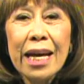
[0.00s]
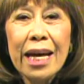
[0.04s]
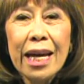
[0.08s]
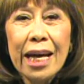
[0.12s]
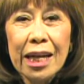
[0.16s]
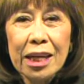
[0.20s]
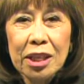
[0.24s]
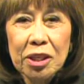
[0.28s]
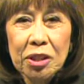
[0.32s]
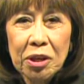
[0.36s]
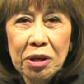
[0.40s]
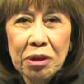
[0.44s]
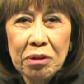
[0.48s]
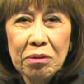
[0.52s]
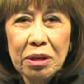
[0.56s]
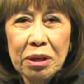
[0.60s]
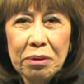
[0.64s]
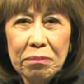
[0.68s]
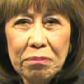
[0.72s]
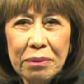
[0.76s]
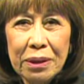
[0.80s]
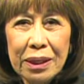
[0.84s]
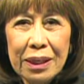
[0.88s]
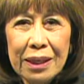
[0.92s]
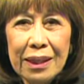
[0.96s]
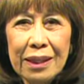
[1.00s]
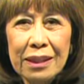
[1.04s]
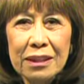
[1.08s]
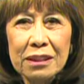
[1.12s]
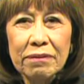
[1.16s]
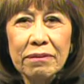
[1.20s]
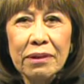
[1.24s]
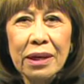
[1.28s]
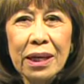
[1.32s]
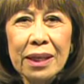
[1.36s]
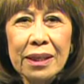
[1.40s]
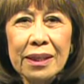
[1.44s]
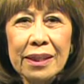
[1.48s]
and current meetings
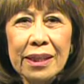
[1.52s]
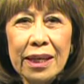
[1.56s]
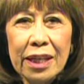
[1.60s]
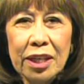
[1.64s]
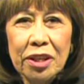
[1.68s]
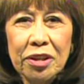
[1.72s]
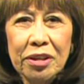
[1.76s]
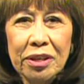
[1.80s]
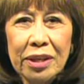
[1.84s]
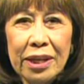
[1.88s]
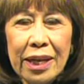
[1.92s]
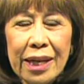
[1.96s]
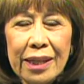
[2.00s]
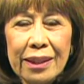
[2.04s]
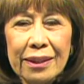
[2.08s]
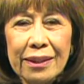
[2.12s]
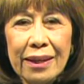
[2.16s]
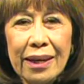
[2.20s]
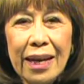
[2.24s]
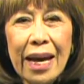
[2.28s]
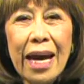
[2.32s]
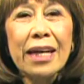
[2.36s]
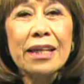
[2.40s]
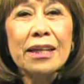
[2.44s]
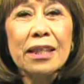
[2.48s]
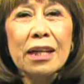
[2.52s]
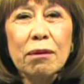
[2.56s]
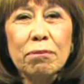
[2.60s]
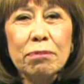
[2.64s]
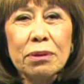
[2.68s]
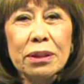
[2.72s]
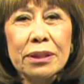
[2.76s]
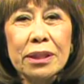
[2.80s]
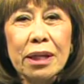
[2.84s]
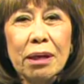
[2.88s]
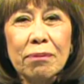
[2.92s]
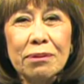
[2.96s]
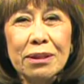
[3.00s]
via the internet at
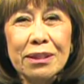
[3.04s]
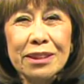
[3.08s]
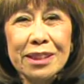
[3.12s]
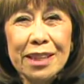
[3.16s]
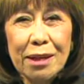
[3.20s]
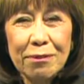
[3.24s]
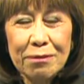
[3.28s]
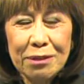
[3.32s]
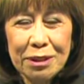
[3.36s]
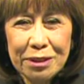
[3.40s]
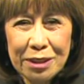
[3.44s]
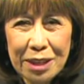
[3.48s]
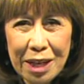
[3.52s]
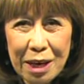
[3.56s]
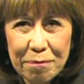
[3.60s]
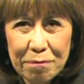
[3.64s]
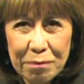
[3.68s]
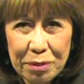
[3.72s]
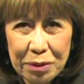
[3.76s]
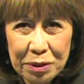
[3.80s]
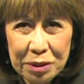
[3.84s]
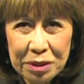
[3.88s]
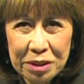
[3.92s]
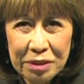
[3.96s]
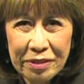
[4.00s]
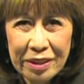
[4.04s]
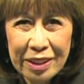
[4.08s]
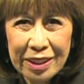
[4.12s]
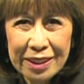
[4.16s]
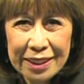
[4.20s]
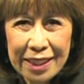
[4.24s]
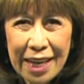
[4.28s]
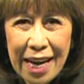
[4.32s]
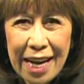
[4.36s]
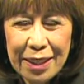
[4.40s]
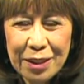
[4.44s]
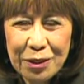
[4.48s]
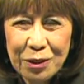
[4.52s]

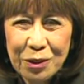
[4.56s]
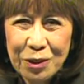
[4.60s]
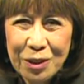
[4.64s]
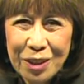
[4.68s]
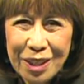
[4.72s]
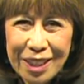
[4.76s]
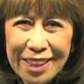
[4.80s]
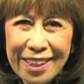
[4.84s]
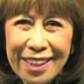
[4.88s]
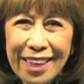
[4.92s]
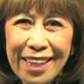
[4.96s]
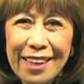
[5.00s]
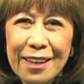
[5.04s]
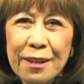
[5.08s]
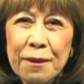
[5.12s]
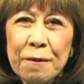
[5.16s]
www.burnsville.org.